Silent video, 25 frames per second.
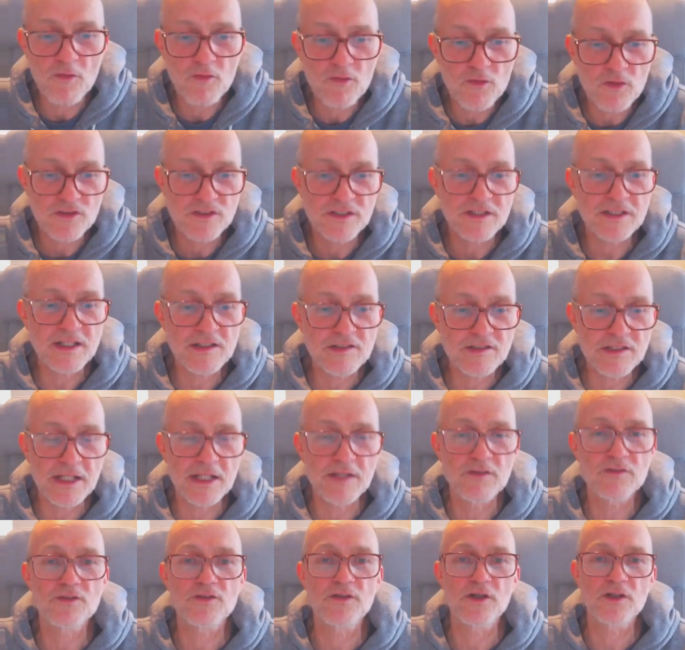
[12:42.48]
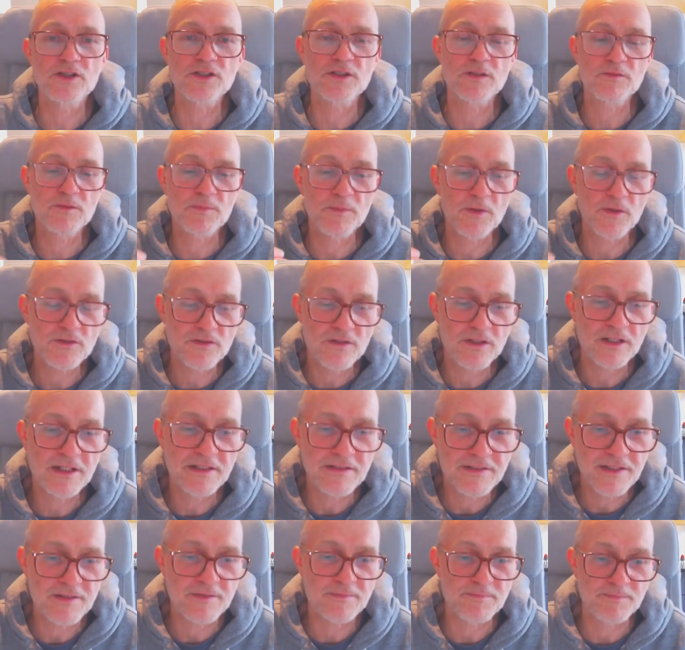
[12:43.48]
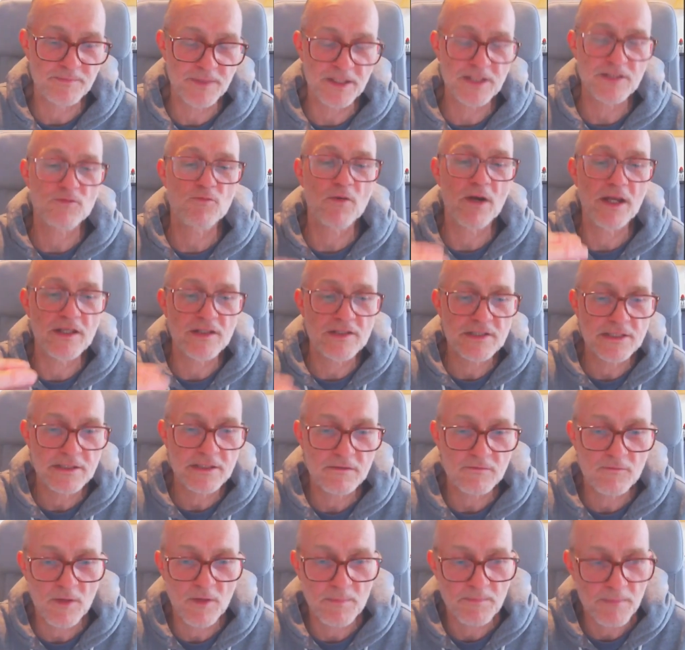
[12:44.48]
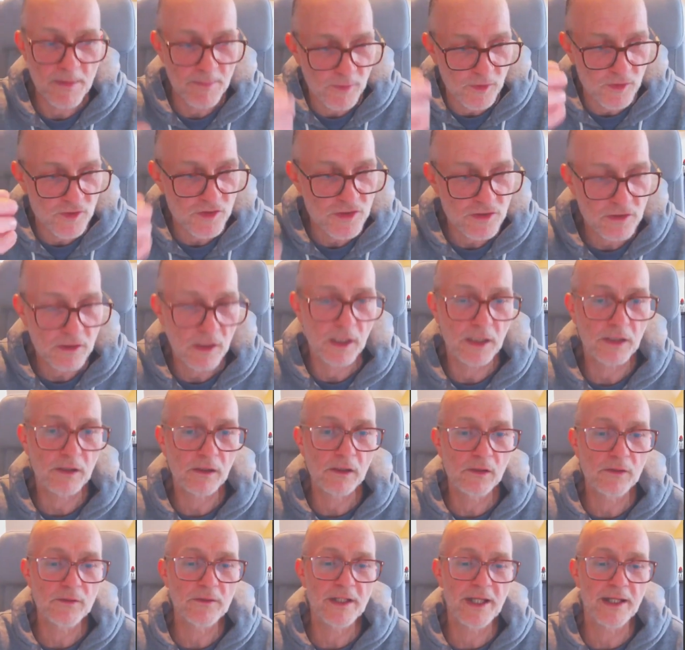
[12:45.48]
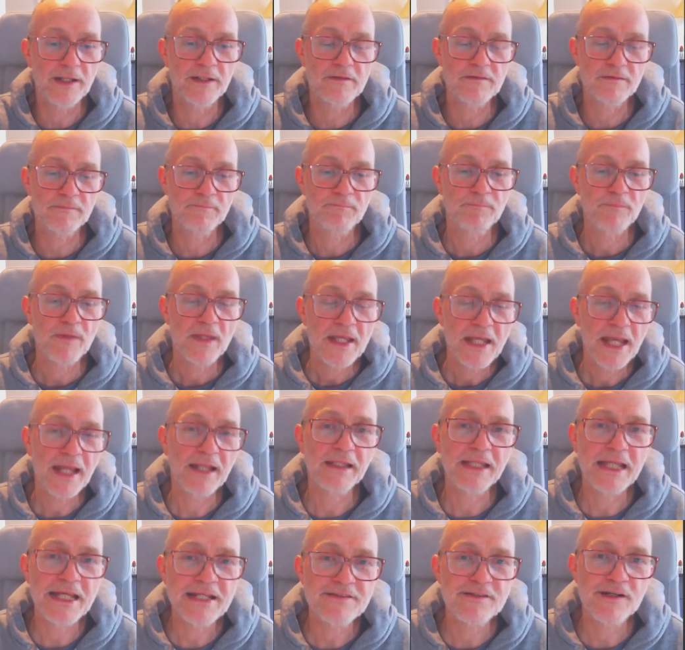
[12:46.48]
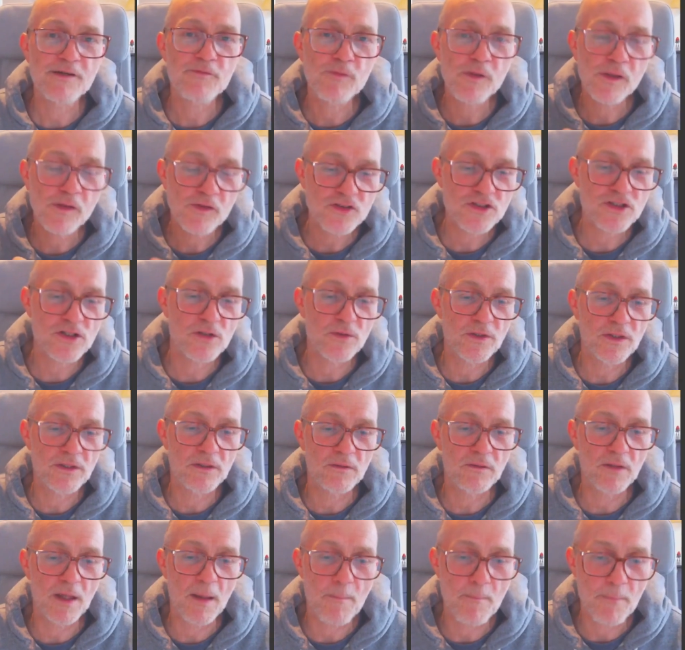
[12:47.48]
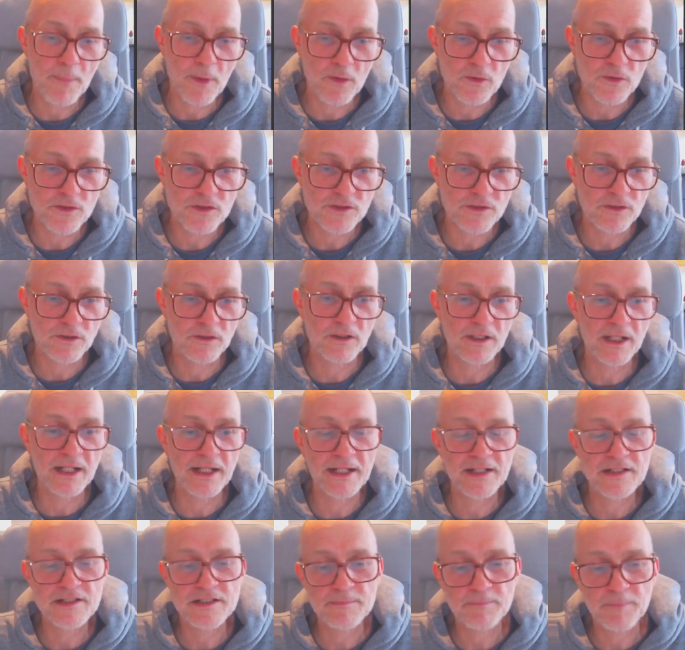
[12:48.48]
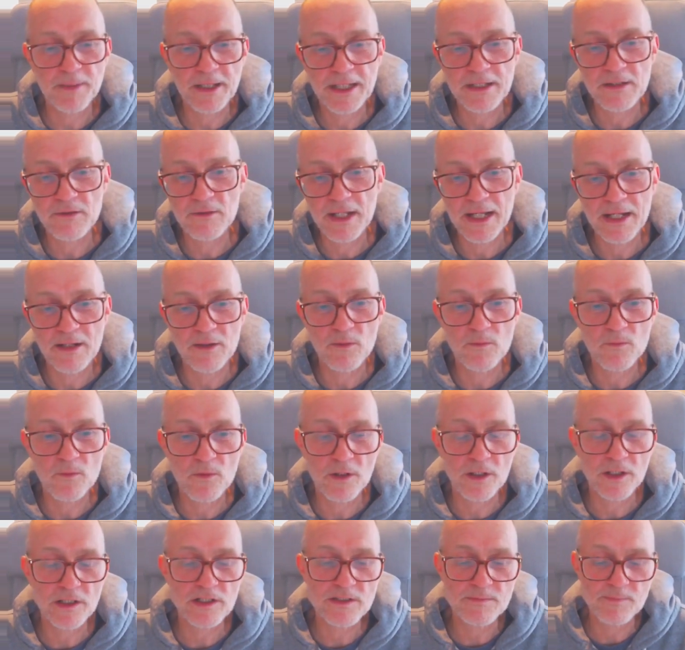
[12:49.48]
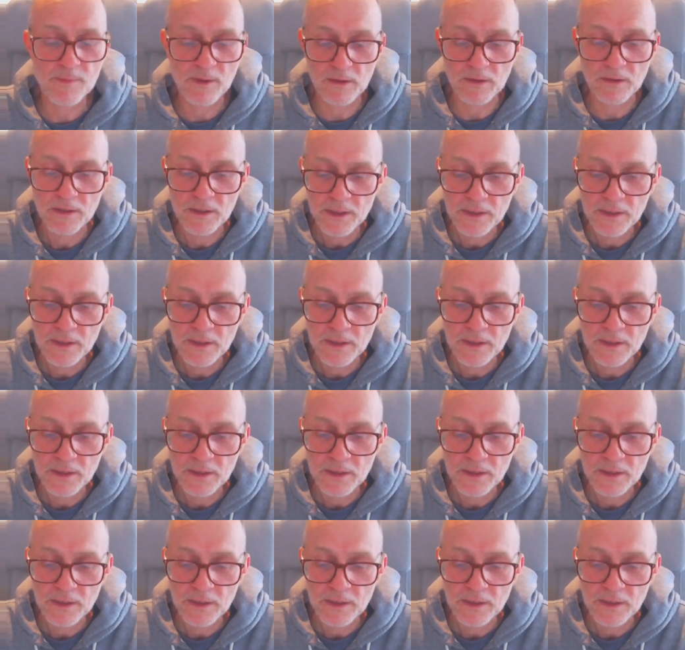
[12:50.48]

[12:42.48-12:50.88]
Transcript: course it is the introduction of the poster. It is because where people start to look at it, and later I will show you a poster and explain you how it works. But